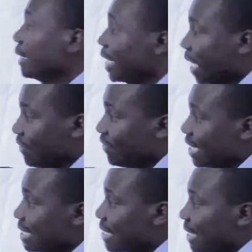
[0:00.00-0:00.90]

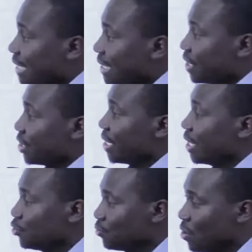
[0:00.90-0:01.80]
Evident
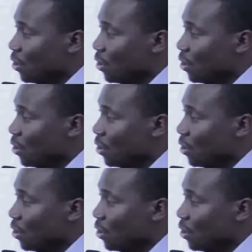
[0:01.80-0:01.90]
allegiance to